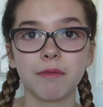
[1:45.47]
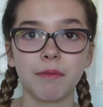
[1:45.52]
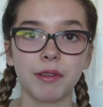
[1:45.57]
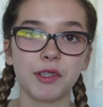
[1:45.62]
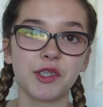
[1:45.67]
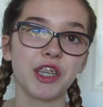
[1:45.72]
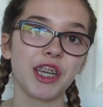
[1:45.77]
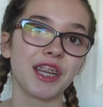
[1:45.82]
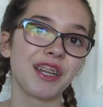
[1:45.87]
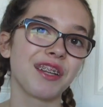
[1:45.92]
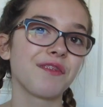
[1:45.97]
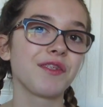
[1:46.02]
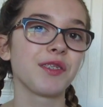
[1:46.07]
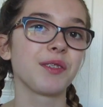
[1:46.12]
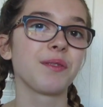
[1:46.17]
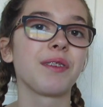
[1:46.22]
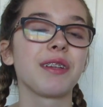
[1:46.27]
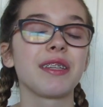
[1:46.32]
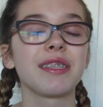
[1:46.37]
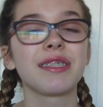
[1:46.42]
to my channel if
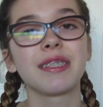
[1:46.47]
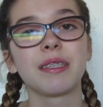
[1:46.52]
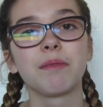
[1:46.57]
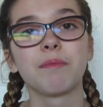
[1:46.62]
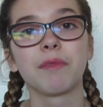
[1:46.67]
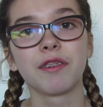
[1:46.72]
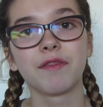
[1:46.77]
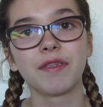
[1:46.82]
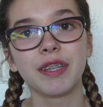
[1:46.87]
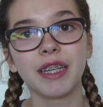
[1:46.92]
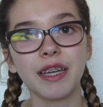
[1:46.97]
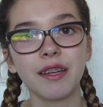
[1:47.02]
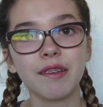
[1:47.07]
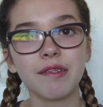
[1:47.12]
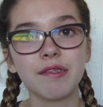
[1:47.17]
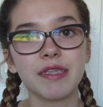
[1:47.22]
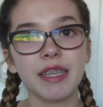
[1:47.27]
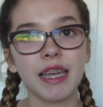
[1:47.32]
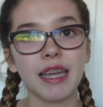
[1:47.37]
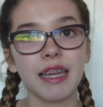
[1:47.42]
you want to see more
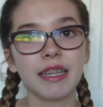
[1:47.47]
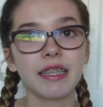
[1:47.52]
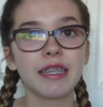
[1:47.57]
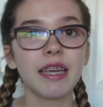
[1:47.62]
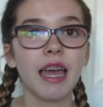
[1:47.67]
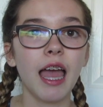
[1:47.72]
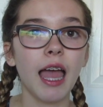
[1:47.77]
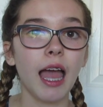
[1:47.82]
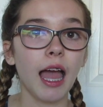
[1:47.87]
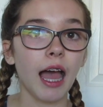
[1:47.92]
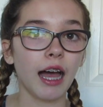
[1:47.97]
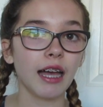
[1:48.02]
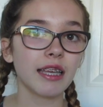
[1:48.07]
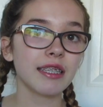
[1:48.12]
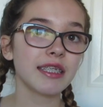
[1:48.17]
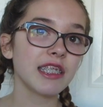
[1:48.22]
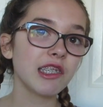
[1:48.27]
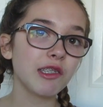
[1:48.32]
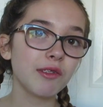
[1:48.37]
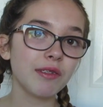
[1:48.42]
videos, and
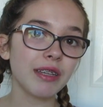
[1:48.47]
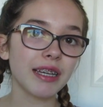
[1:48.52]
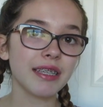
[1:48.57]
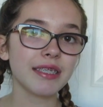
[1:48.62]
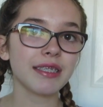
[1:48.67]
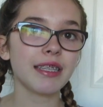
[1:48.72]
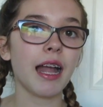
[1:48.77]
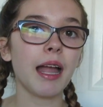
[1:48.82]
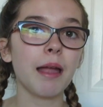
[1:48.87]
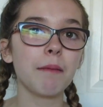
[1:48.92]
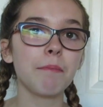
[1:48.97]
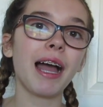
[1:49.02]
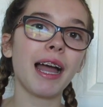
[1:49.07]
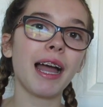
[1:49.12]
I'll see you next time.